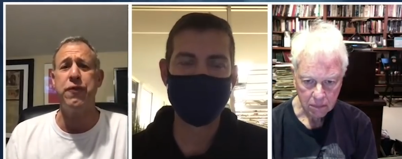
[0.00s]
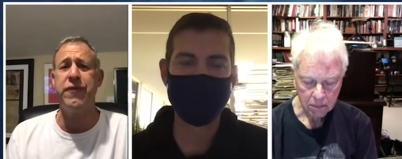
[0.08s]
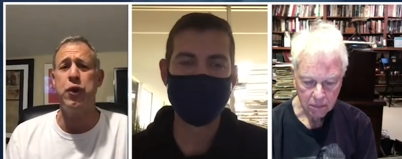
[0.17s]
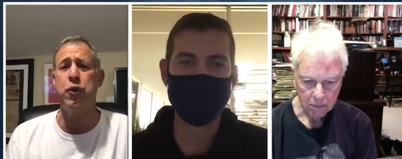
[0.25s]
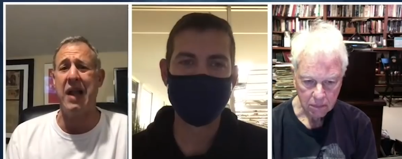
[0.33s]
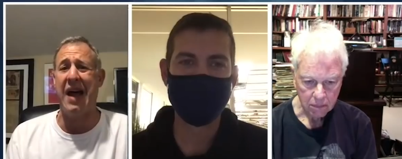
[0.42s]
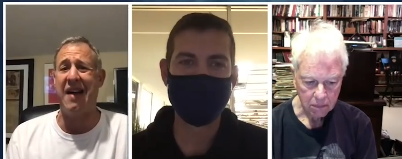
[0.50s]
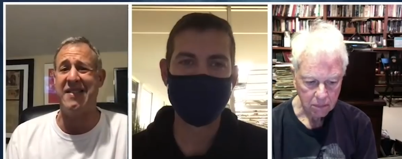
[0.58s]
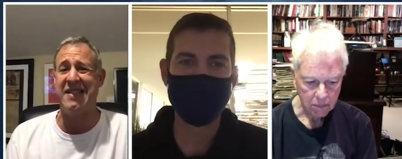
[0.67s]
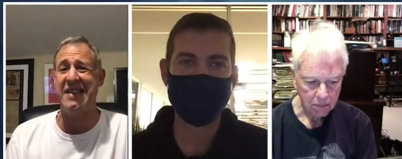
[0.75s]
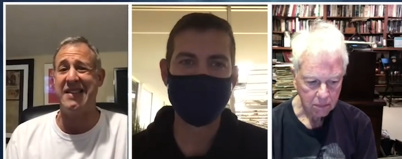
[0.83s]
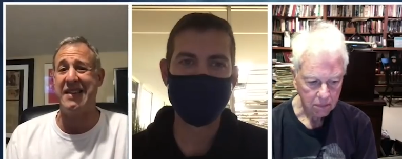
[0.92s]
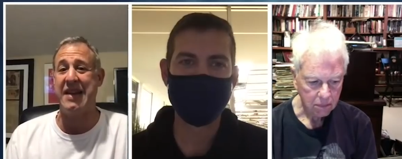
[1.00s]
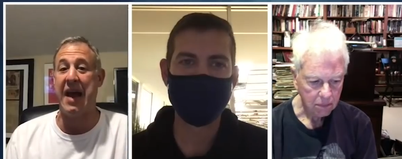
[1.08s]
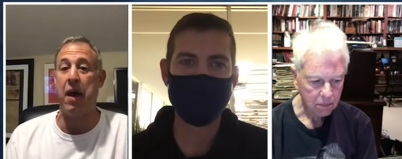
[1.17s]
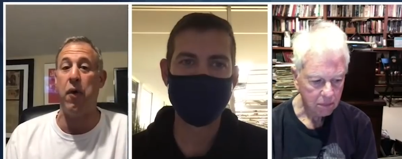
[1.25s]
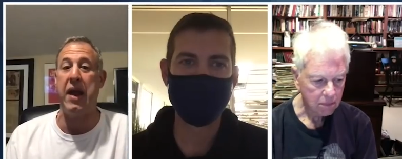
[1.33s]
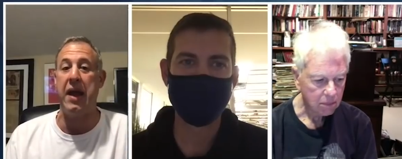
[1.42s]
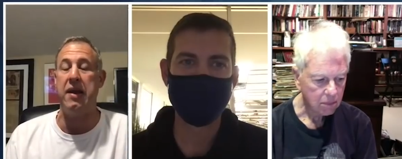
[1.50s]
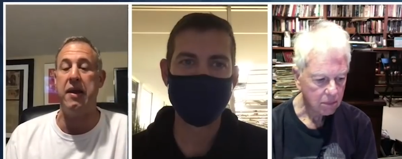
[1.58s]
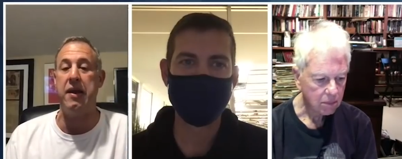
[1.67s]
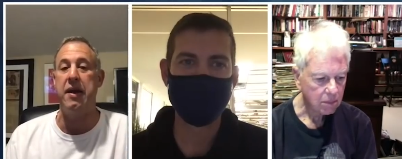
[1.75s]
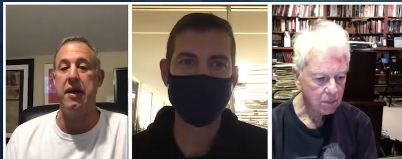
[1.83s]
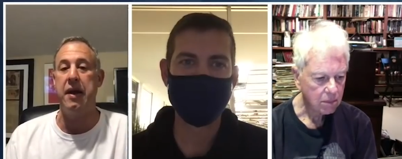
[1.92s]
Speaker 1: you view last season, how it
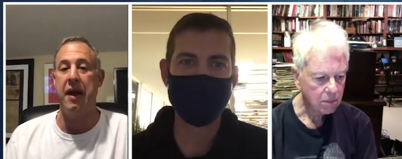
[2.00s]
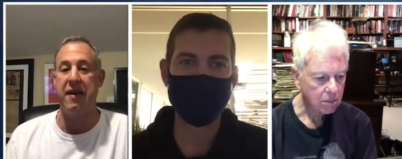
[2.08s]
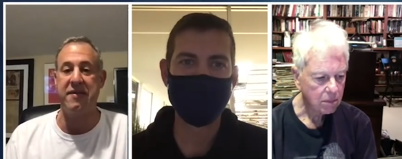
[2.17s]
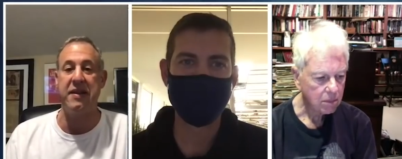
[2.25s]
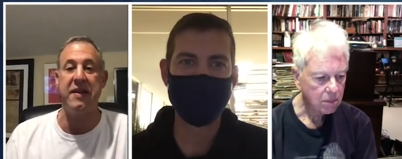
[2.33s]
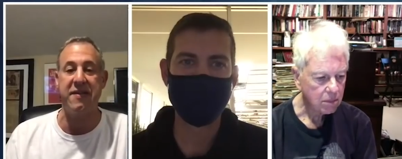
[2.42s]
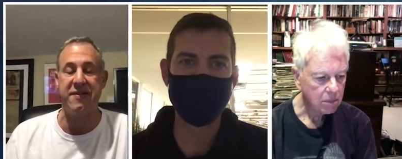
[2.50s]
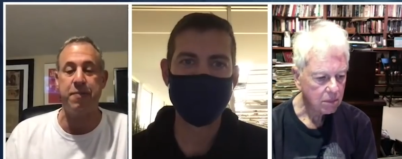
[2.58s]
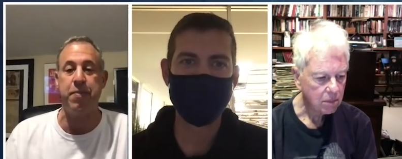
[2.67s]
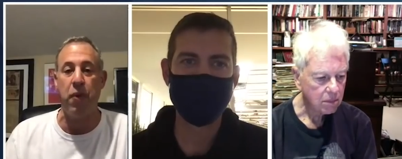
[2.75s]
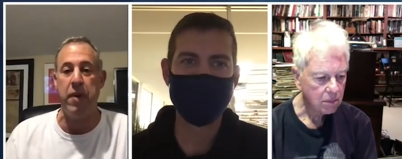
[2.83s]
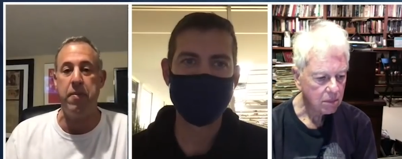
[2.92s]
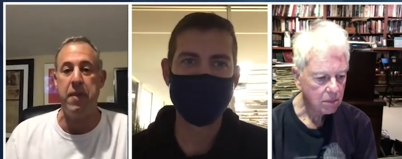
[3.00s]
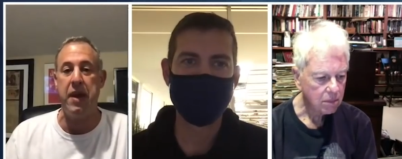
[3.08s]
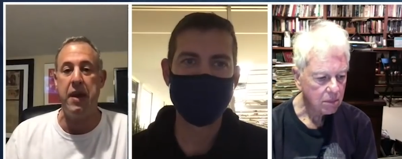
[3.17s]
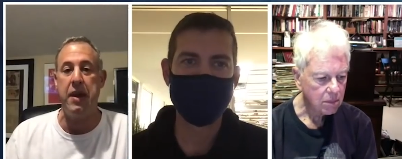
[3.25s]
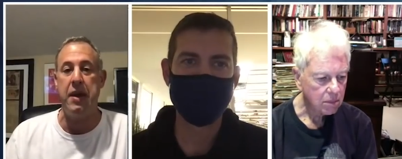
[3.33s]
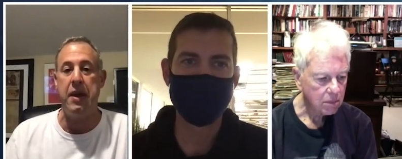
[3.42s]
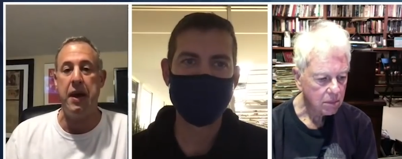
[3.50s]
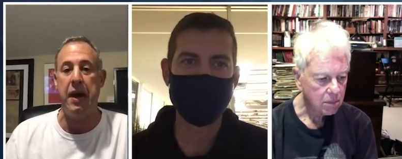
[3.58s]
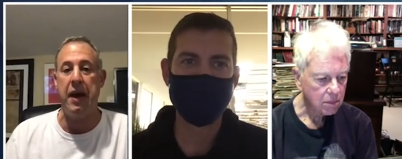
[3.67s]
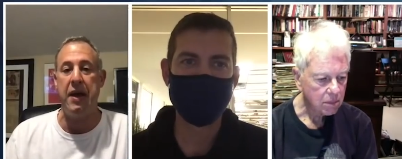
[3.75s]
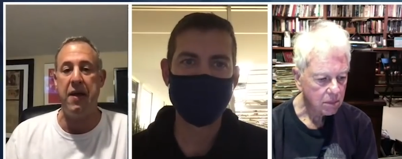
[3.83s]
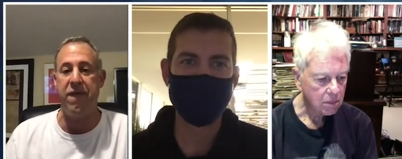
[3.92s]
ended, as a disappointment,
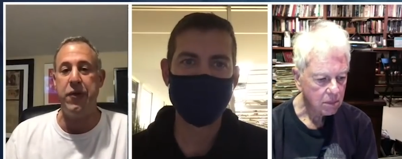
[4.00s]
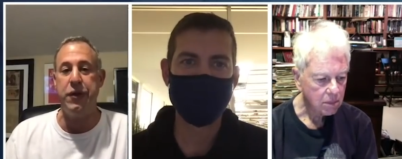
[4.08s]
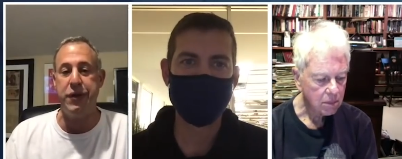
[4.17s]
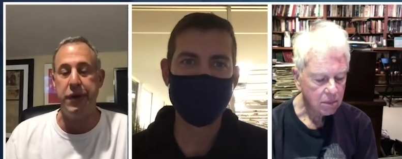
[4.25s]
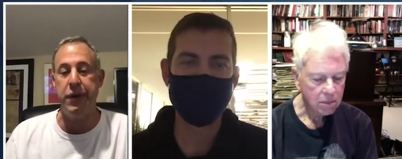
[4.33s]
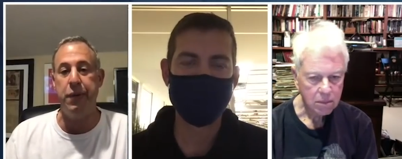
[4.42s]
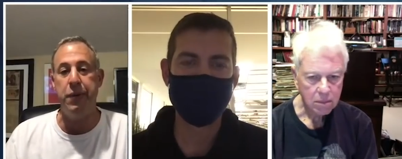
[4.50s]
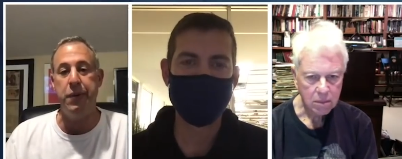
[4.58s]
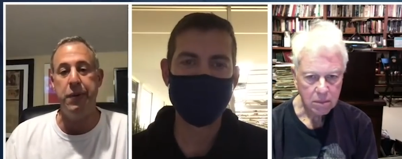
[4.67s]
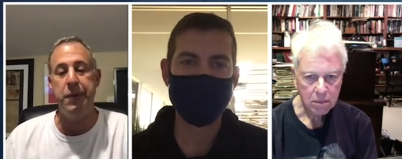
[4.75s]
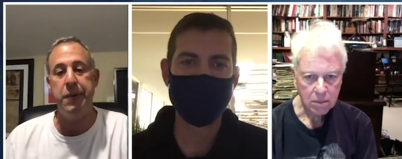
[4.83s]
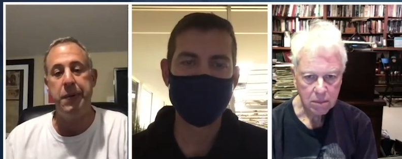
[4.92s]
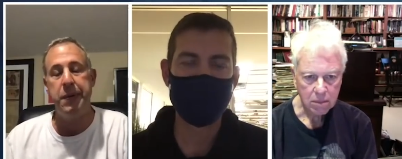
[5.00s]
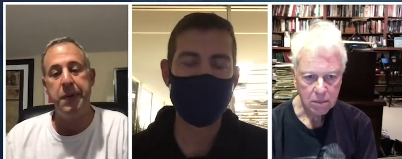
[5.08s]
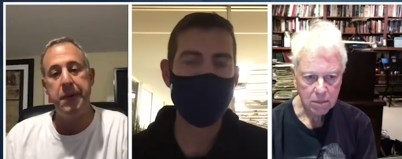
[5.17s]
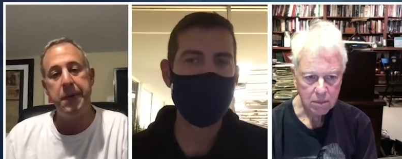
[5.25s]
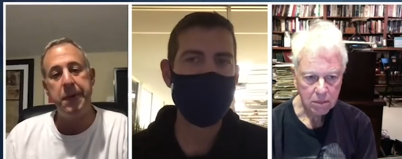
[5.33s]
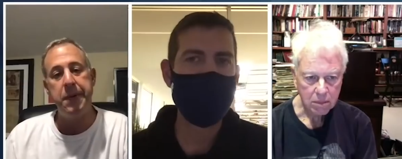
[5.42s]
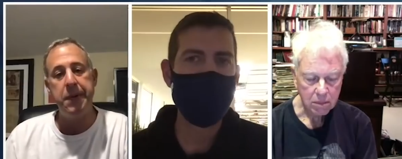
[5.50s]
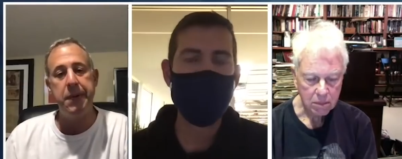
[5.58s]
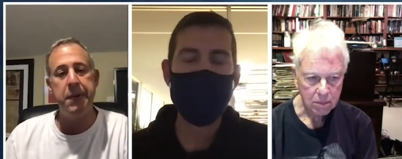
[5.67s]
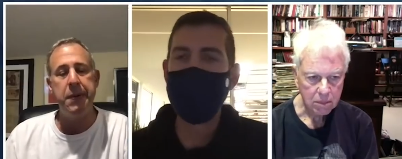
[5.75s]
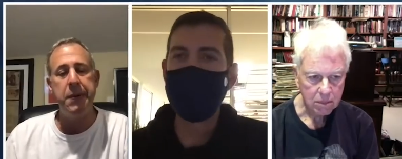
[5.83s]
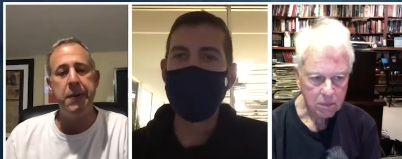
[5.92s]
if you do?
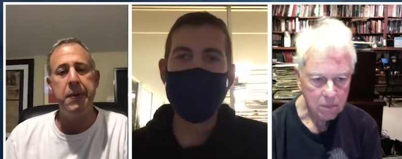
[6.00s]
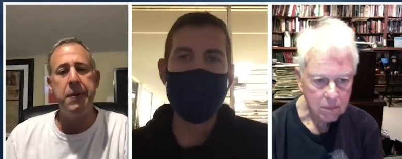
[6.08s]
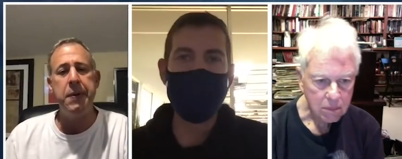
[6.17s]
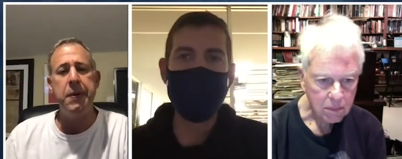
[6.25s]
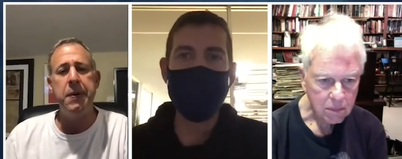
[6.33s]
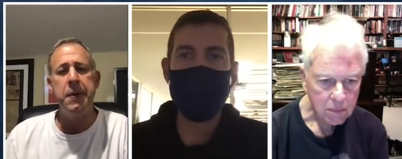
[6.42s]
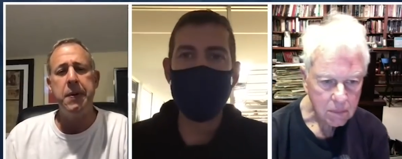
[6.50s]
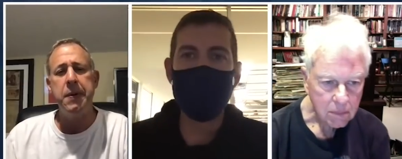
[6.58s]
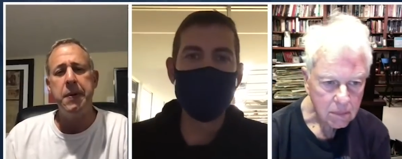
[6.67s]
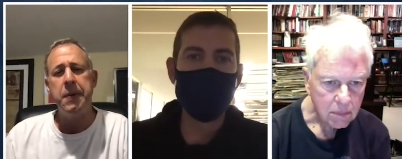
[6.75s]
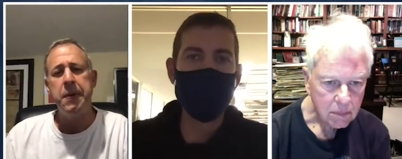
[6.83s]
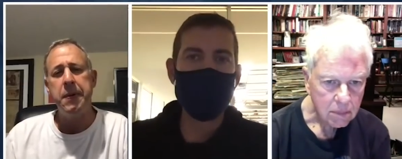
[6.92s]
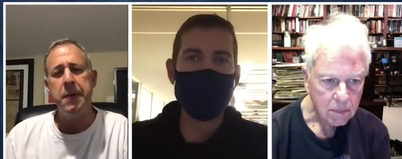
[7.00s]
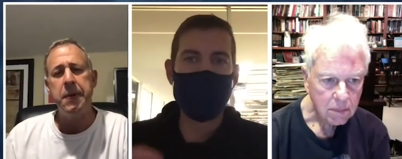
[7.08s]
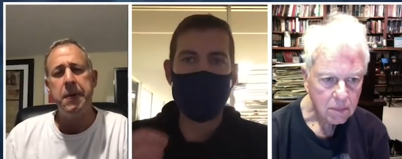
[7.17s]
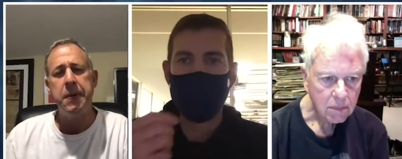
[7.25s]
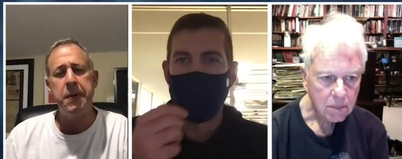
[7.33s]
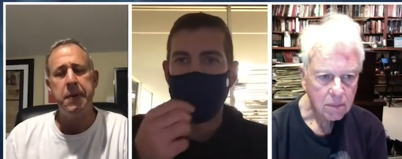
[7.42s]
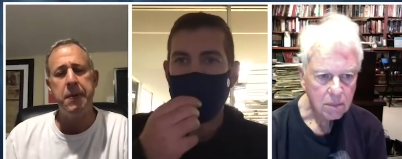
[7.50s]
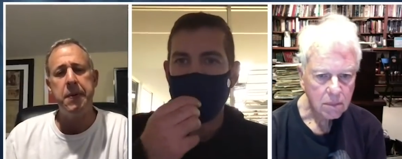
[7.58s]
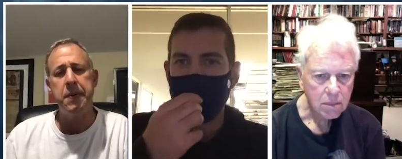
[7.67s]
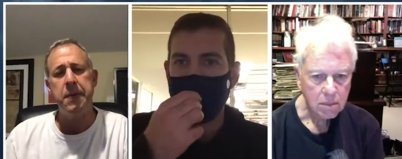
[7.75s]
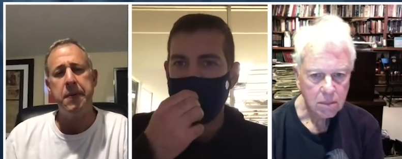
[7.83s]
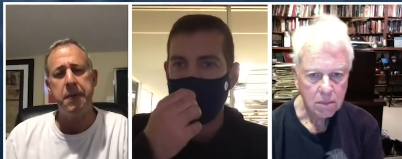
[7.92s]
Speaker 2: Yeah, listen, everybody's
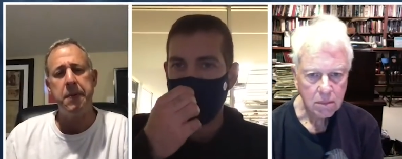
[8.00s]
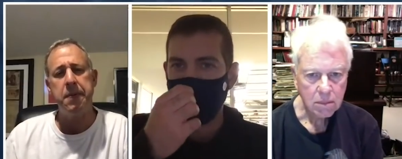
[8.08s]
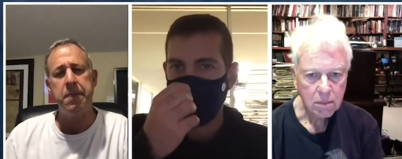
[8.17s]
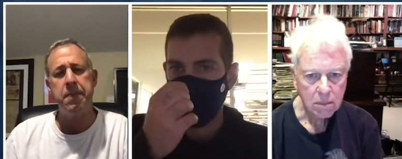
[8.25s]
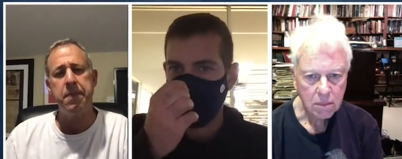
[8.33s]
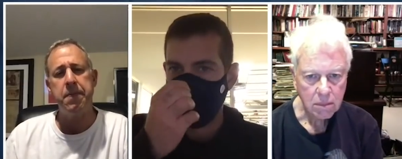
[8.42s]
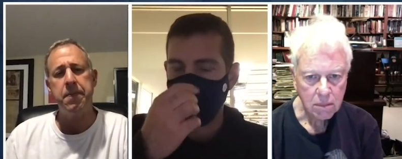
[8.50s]
entitled to their own